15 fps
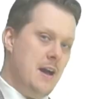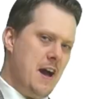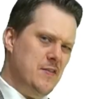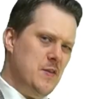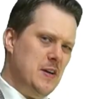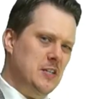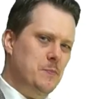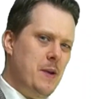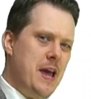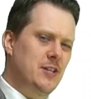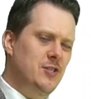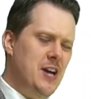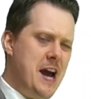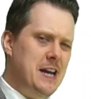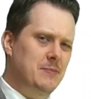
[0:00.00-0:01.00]
Have you explained
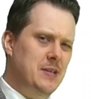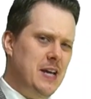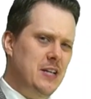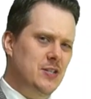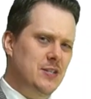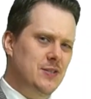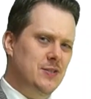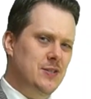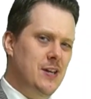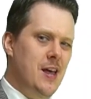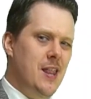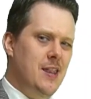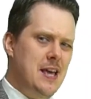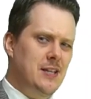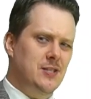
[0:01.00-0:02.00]
your adaptations?
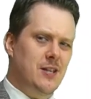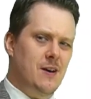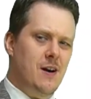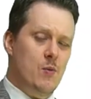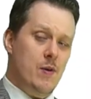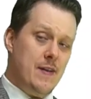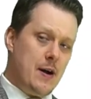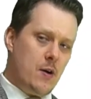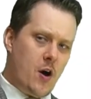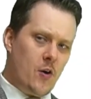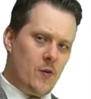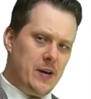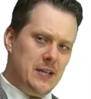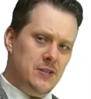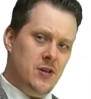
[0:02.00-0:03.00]
Let's start with our
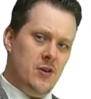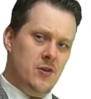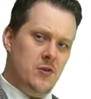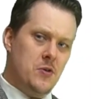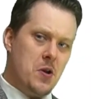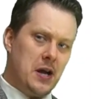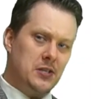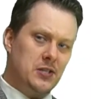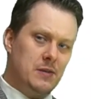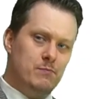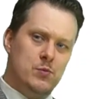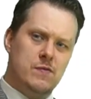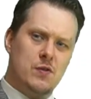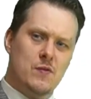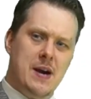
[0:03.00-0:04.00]
oryx, who likes to
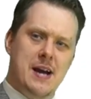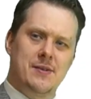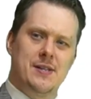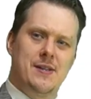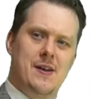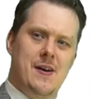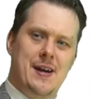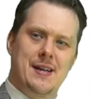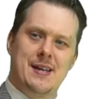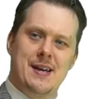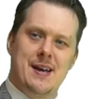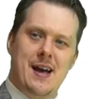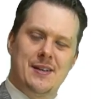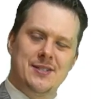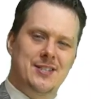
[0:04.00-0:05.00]
move around at night
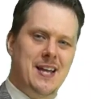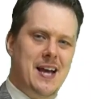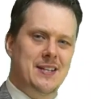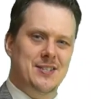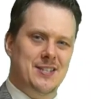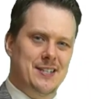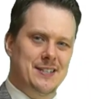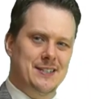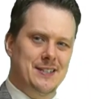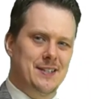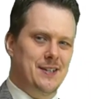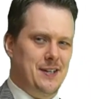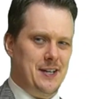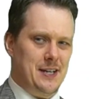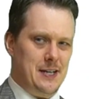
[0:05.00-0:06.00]
and stand still
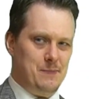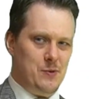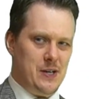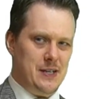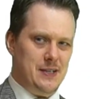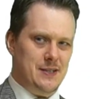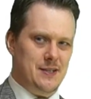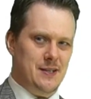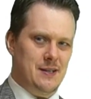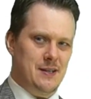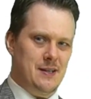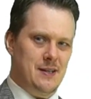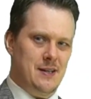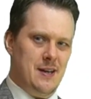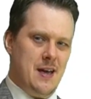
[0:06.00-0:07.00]
in a breeze.
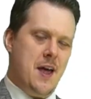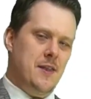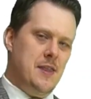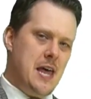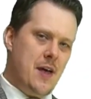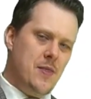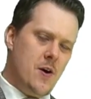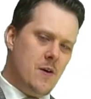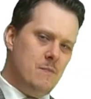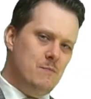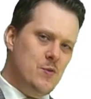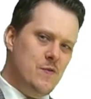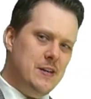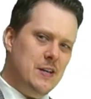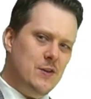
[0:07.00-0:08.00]
Now, not
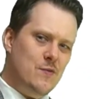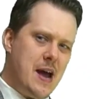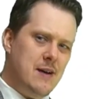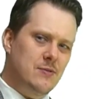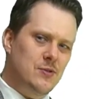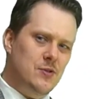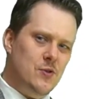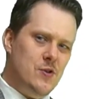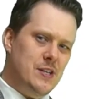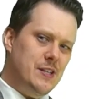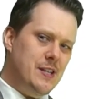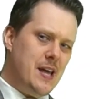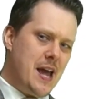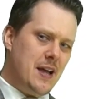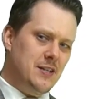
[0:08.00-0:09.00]
moving around during the
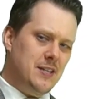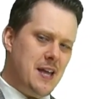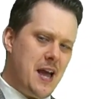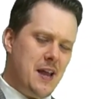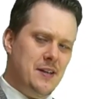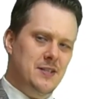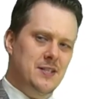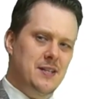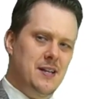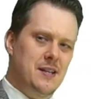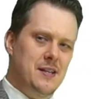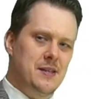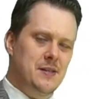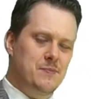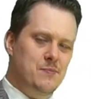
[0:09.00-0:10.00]
day and standing still in
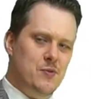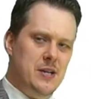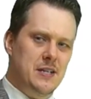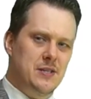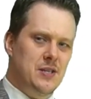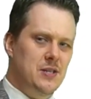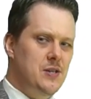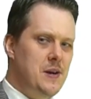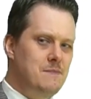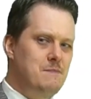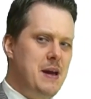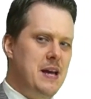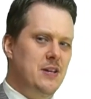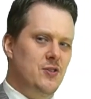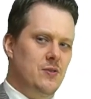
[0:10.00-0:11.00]
this breeze is going to
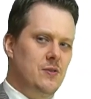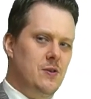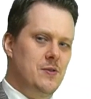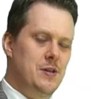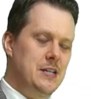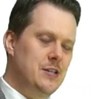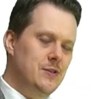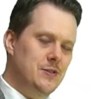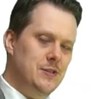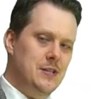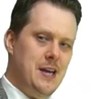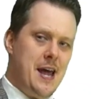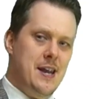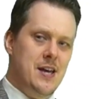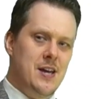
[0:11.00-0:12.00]
make sure that he doesn't
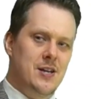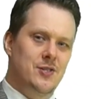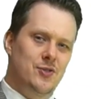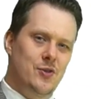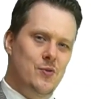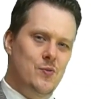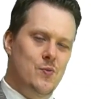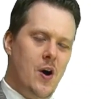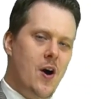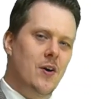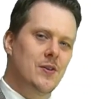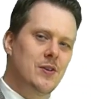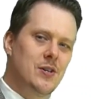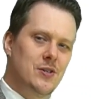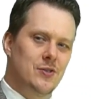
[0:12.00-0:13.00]
get too
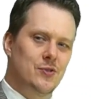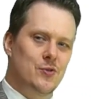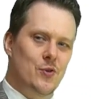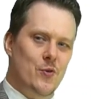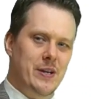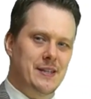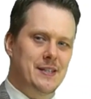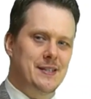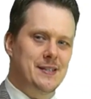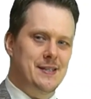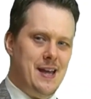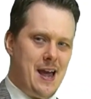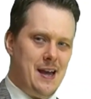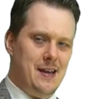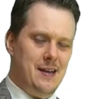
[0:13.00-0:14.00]
hot during the
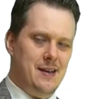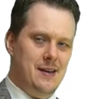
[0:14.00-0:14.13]
day.